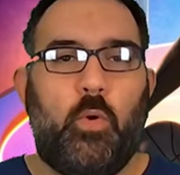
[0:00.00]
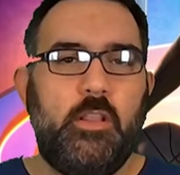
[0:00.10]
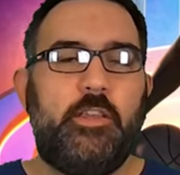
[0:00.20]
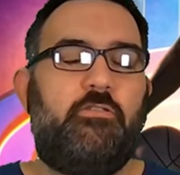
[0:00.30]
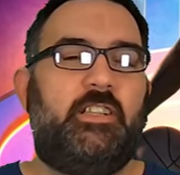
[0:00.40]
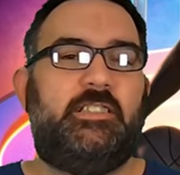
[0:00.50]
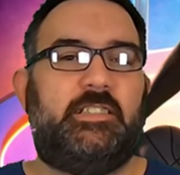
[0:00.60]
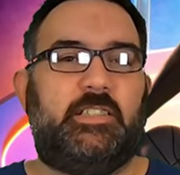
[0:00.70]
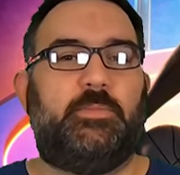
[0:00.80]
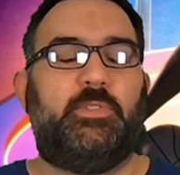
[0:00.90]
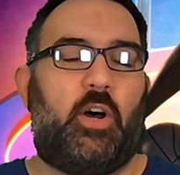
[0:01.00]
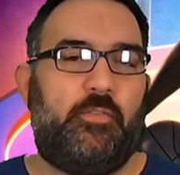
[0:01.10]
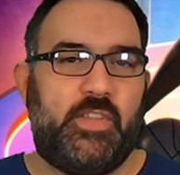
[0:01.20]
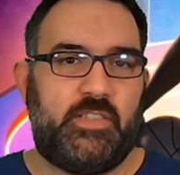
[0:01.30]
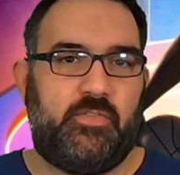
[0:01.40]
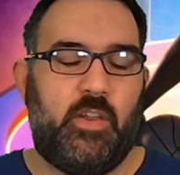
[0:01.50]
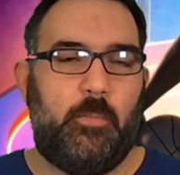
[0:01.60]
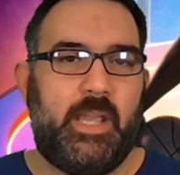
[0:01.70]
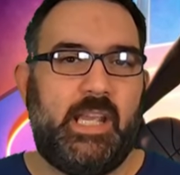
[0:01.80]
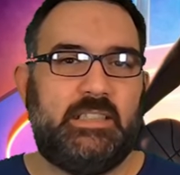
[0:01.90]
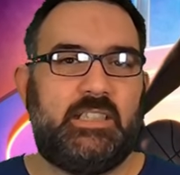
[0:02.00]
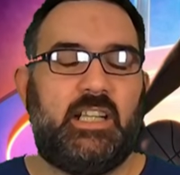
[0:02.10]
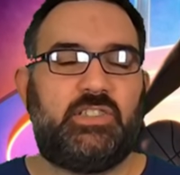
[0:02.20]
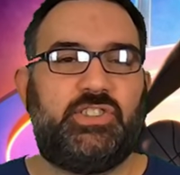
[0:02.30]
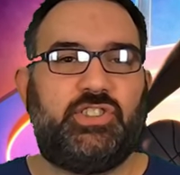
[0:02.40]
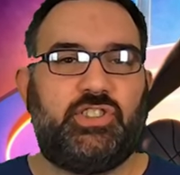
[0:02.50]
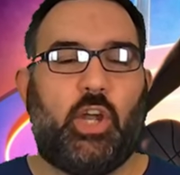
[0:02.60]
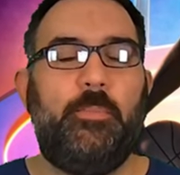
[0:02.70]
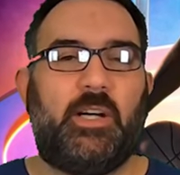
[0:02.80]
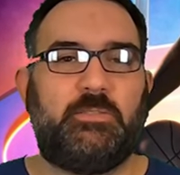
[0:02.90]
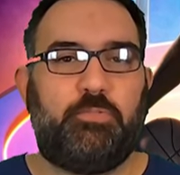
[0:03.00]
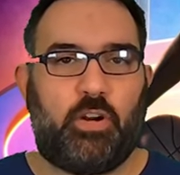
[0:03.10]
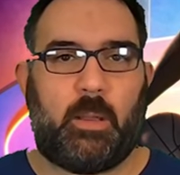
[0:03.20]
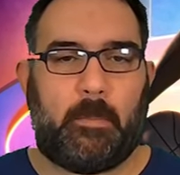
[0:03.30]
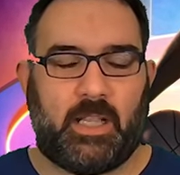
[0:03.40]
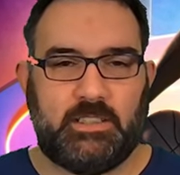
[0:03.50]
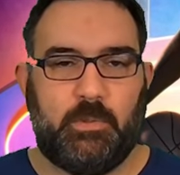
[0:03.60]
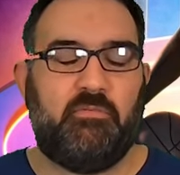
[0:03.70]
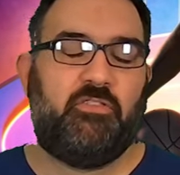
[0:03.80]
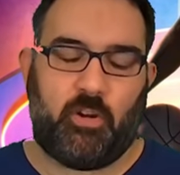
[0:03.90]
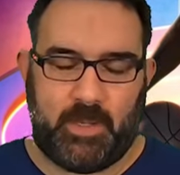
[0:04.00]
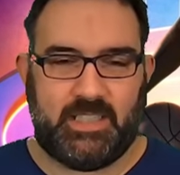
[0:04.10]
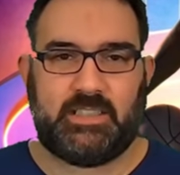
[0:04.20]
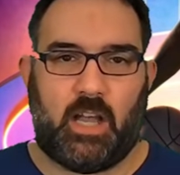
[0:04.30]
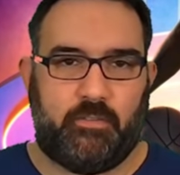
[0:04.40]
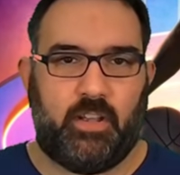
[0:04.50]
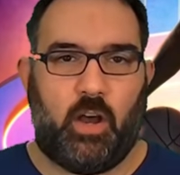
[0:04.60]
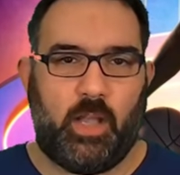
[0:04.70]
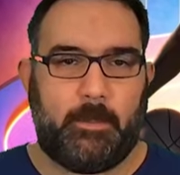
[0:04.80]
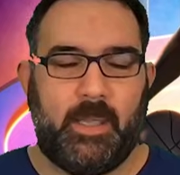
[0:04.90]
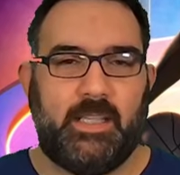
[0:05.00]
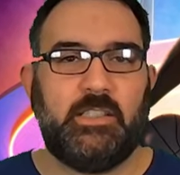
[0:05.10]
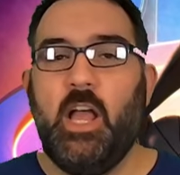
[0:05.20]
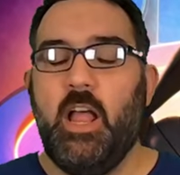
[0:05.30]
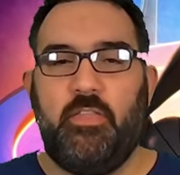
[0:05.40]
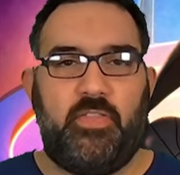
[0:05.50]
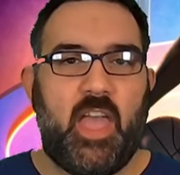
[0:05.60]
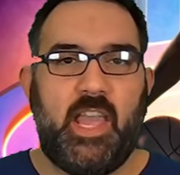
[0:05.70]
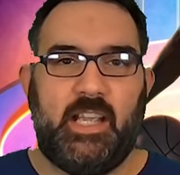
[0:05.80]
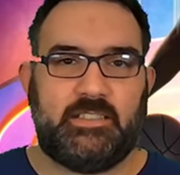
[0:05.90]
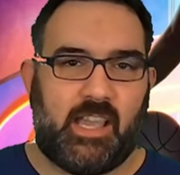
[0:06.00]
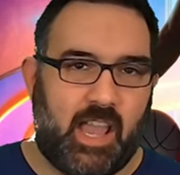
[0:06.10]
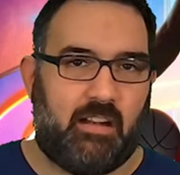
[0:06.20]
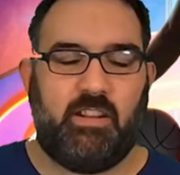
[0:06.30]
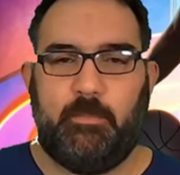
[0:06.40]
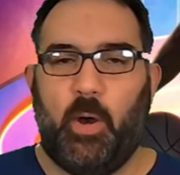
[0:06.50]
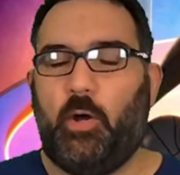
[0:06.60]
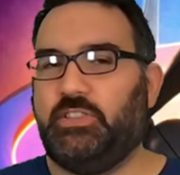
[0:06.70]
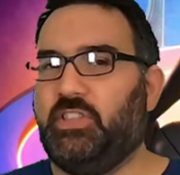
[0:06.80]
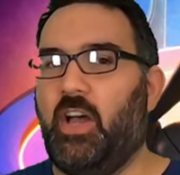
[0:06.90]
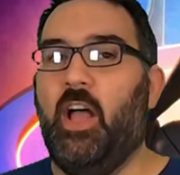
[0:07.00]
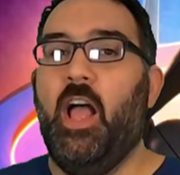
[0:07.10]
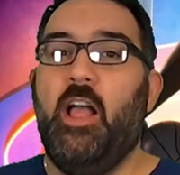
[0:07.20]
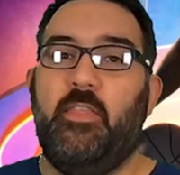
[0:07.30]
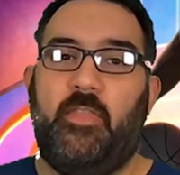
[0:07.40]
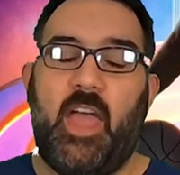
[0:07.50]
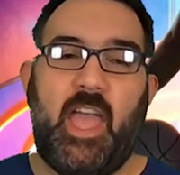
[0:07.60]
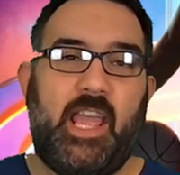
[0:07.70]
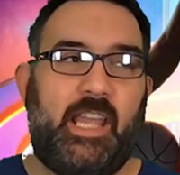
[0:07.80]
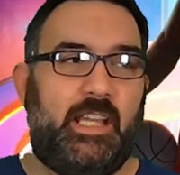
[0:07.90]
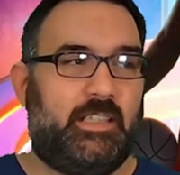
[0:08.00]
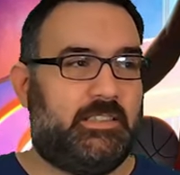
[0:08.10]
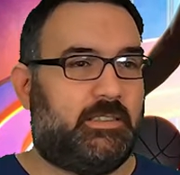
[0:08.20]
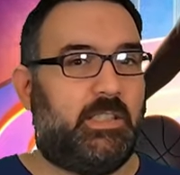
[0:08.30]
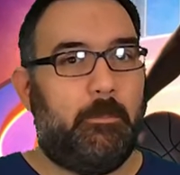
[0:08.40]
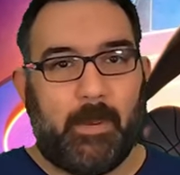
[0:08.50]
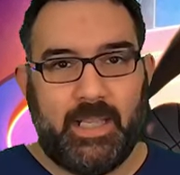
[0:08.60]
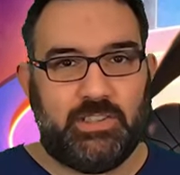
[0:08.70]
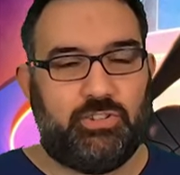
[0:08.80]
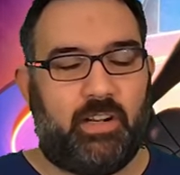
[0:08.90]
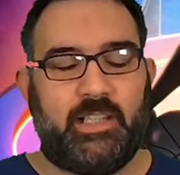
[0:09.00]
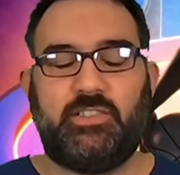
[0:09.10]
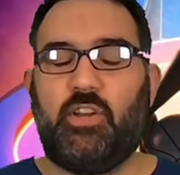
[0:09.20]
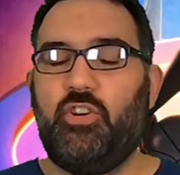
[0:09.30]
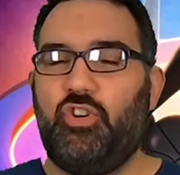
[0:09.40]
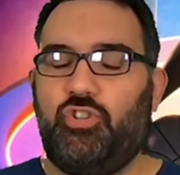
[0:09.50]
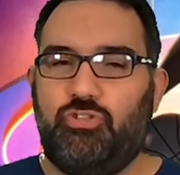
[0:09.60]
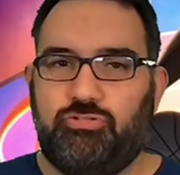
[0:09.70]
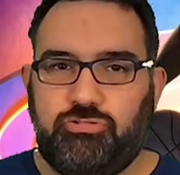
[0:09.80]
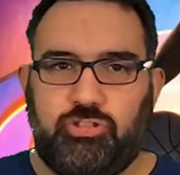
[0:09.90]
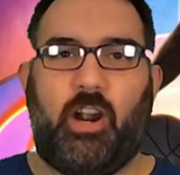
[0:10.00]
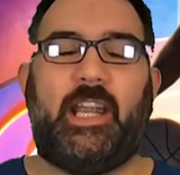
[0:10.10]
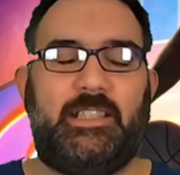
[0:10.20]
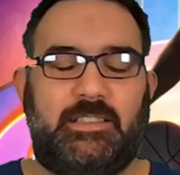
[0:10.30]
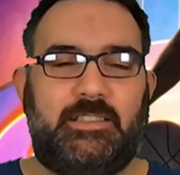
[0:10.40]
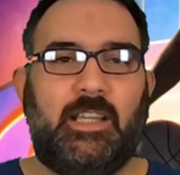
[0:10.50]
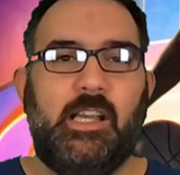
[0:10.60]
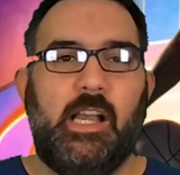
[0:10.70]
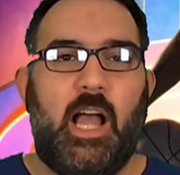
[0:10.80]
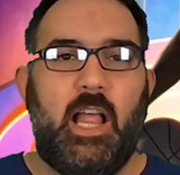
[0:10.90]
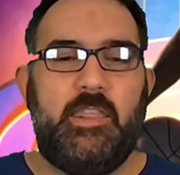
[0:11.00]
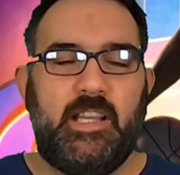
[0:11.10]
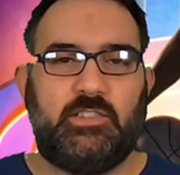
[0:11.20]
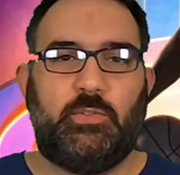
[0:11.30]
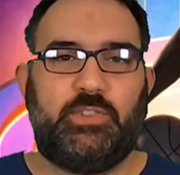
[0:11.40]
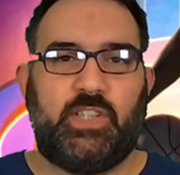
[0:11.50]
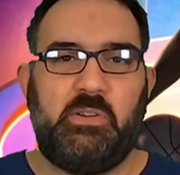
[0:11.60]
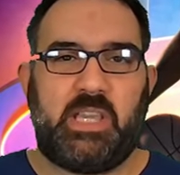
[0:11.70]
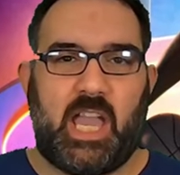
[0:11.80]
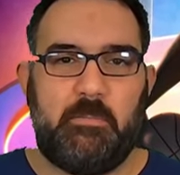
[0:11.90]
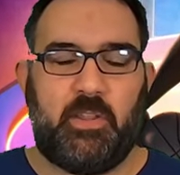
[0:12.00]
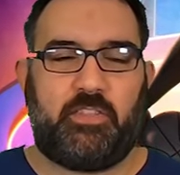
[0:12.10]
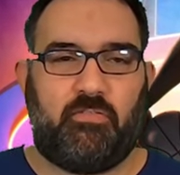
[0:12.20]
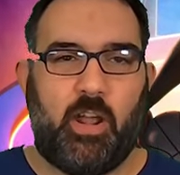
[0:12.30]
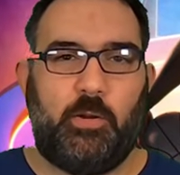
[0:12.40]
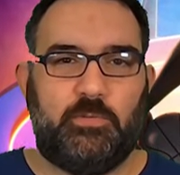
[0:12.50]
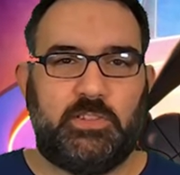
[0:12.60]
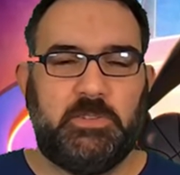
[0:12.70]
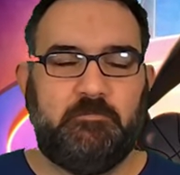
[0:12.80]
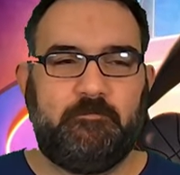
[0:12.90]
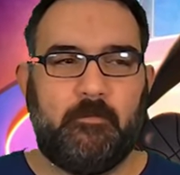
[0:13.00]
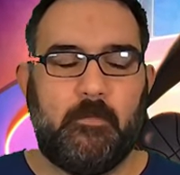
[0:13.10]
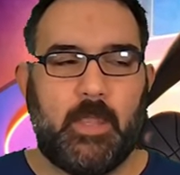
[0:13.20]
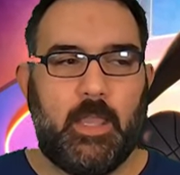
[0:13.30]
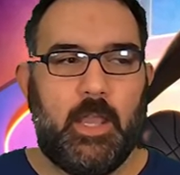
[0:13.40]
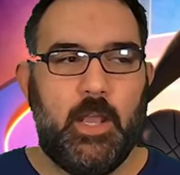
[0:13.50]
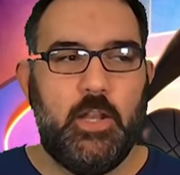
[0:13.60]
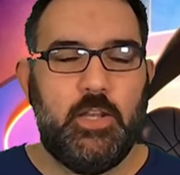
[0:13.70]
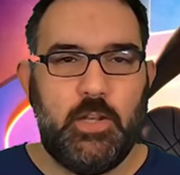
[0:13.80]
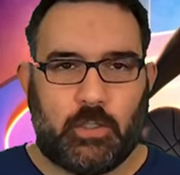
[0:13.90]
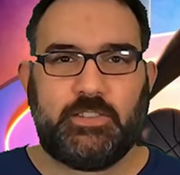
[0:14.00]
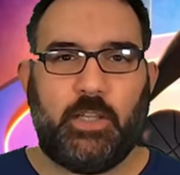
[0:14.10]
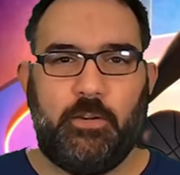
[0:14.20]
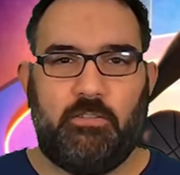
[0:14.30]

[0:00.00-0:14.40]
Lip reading: One of the criticisms of this film is there's so much product placement from its other IPs. There is Harry Potter, there is The Matrix, great. There's also Game of Thrones, not so